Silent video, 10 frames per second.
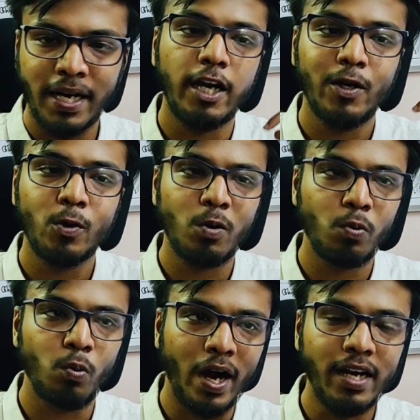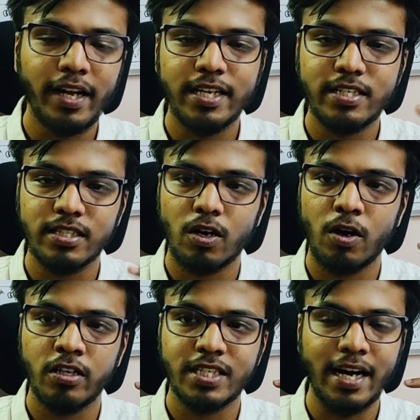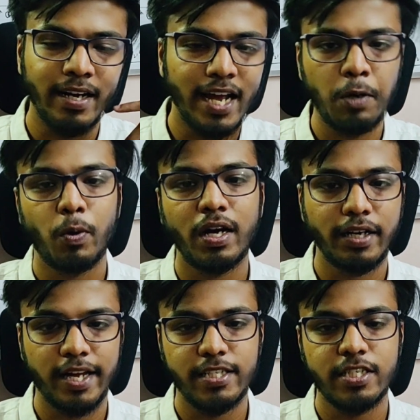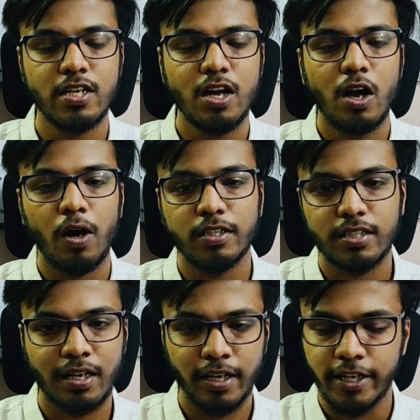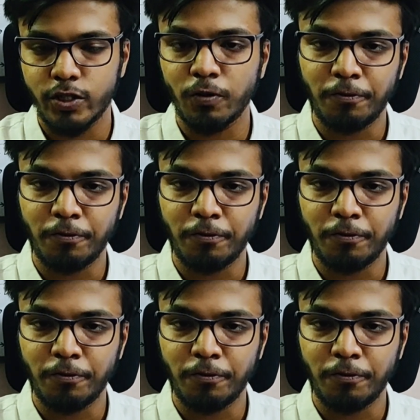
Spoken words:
I took 1 test on Saturday and 1 test on Sunday.